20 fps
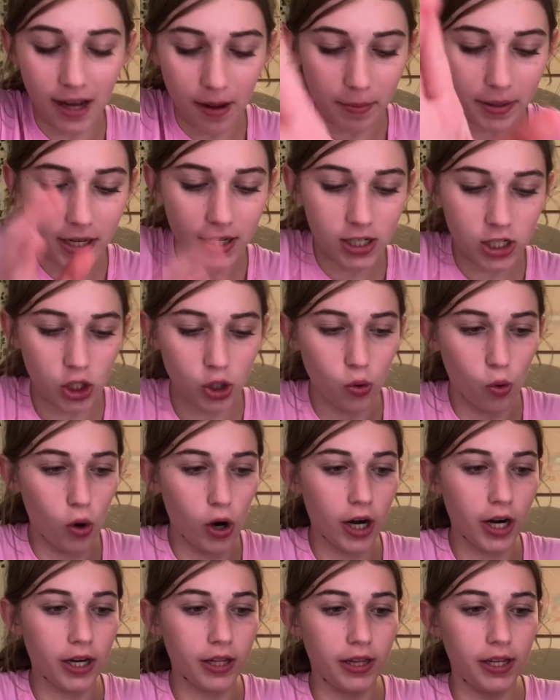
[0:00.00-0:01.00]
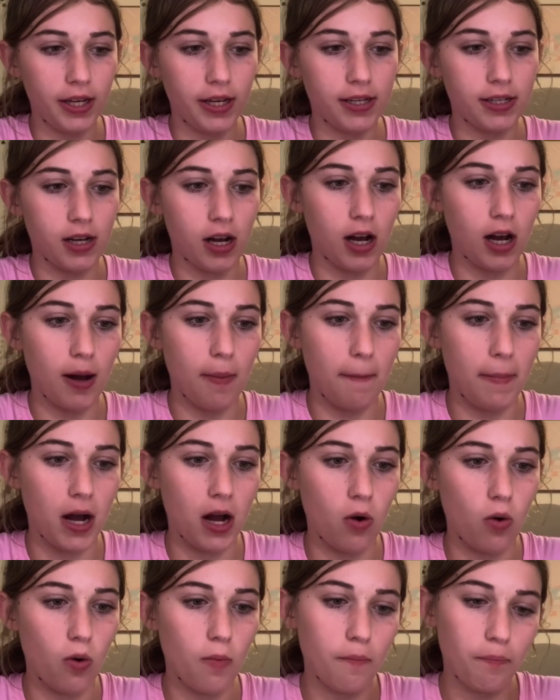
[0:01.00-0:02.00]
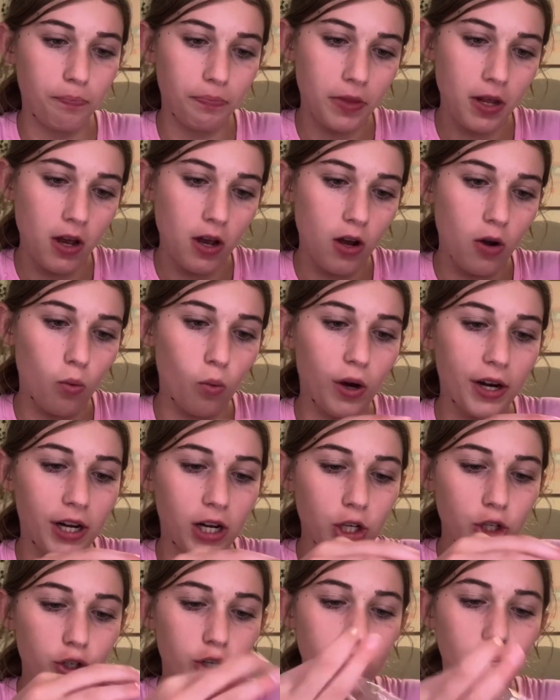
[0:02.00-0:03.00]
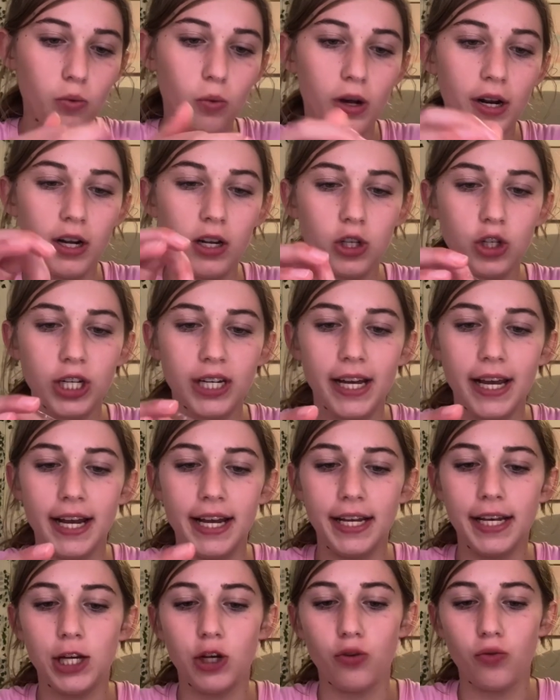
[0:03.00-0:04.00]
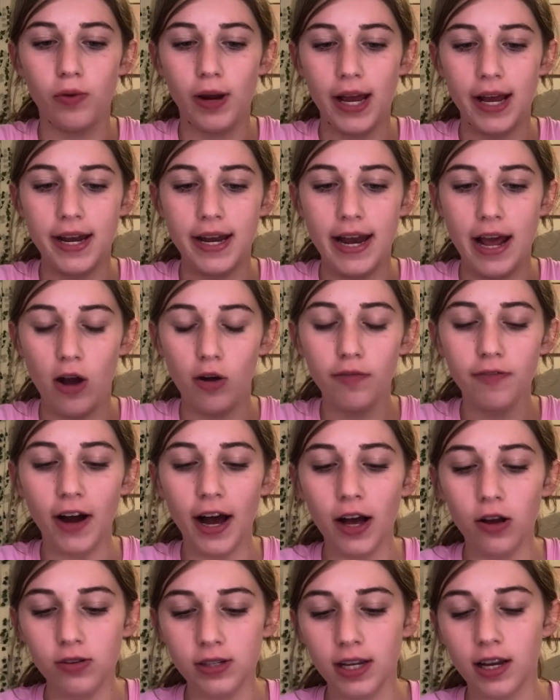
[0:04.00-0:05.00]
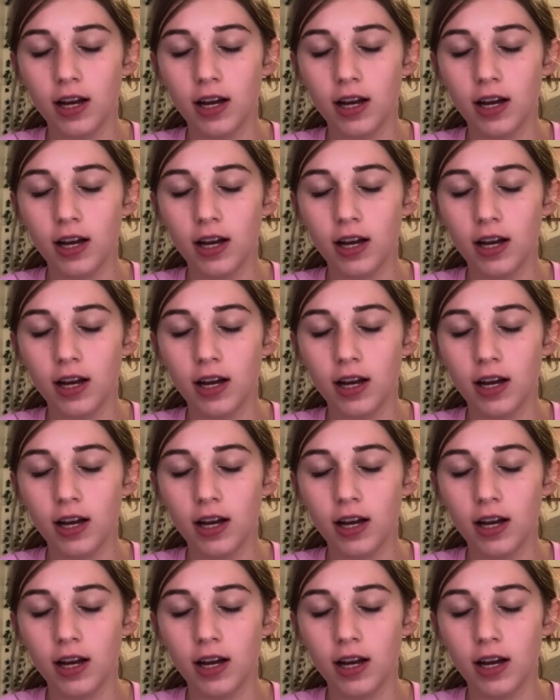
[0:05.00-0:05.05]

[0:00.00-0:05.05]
I'm gonna store these um 100, 180 grit nail files.